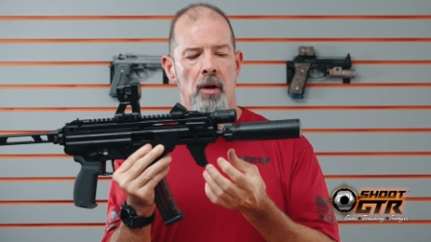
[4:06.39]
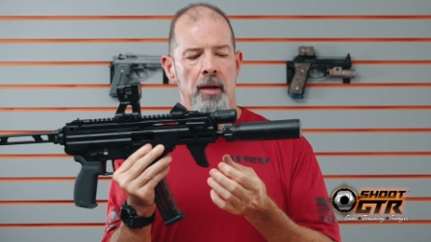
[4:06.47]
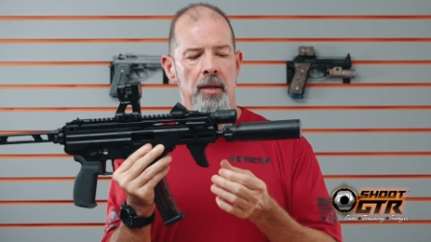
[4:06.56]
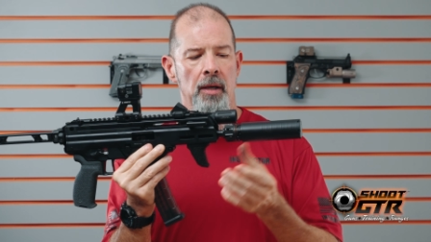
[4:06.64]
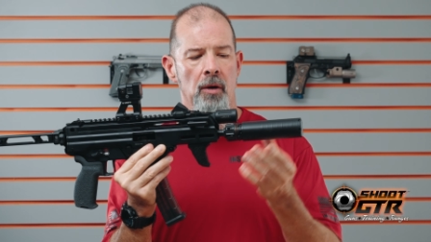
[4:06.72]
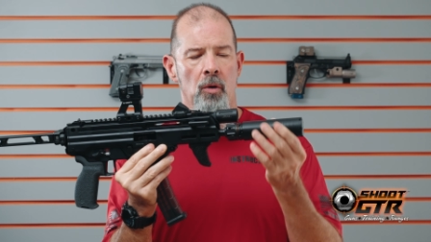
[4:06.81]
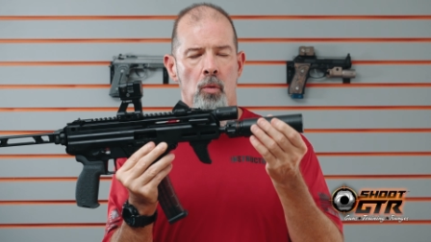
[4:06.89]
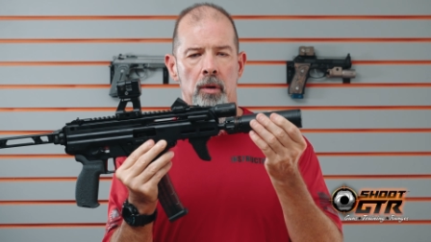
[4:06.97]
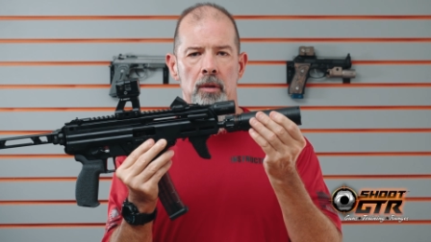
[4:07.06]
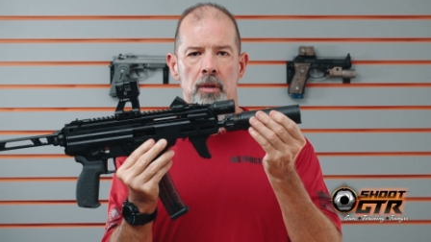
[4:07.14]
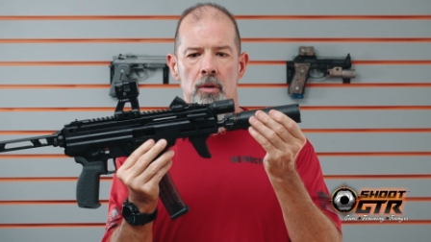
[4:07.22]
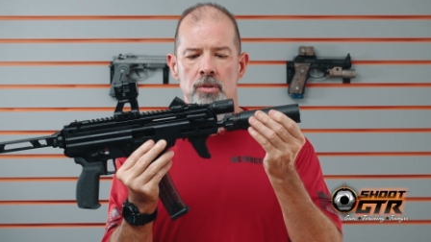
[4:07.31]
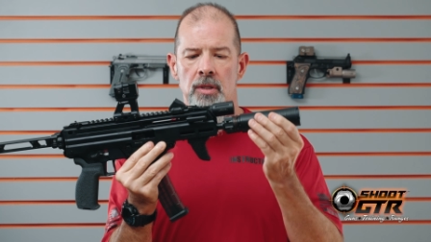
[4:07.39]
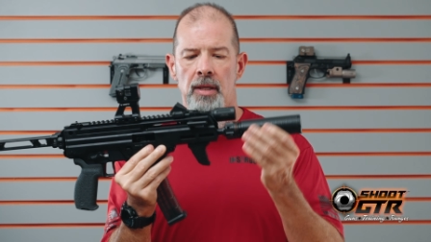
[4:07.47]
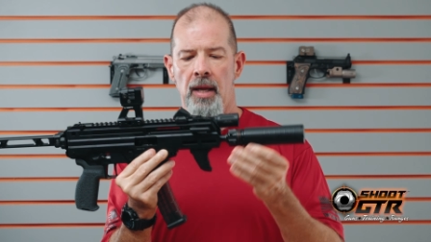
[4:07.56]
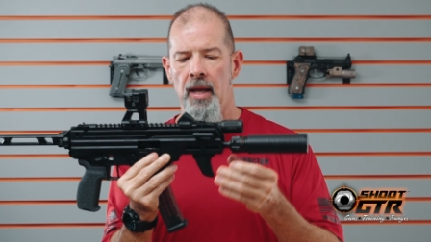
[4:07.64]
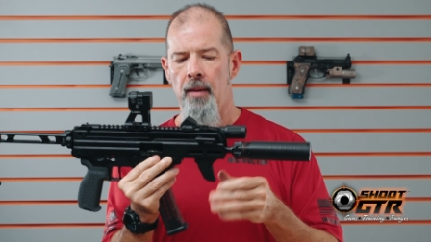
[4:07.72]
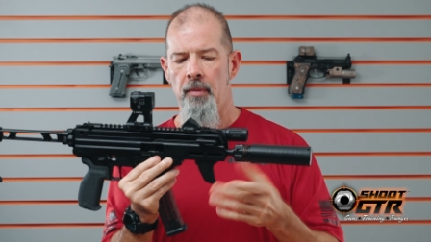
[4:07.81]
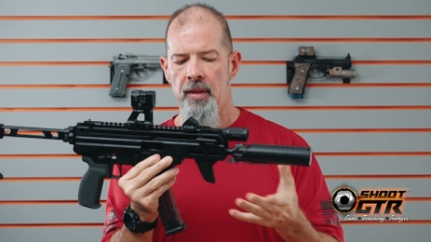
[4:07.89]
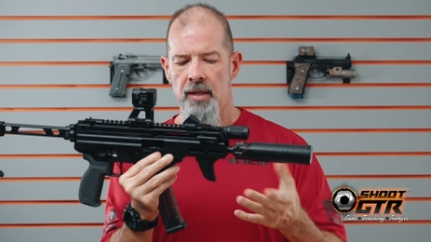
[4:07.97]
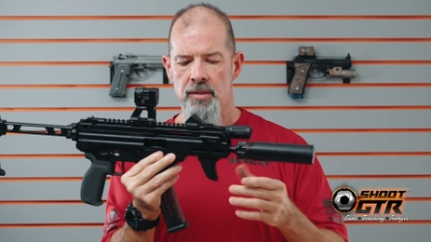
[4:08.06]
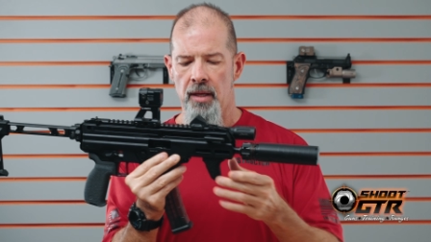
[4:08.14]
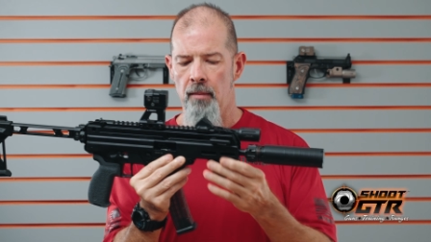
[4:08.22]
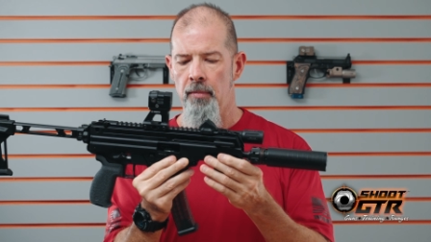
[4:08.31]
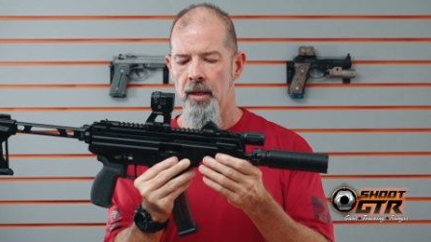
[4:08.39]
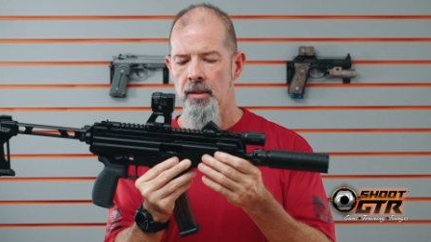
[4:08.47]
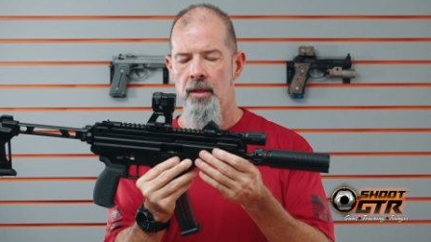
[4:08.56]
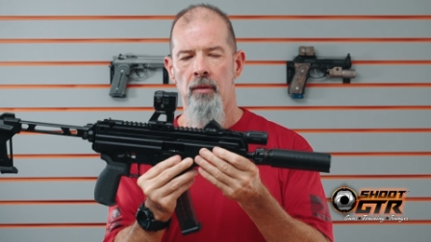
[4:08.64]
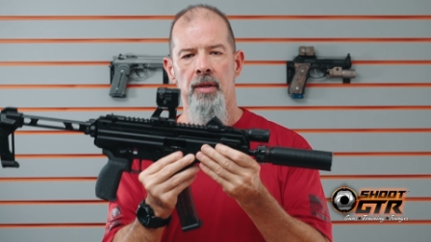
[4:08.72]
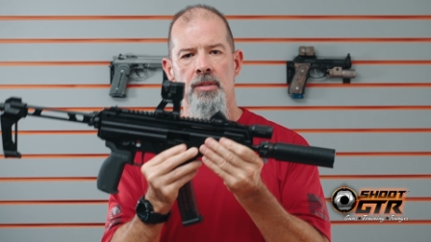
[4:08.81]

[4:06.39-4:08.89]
on here in order to use the cam, but that's not a big deal.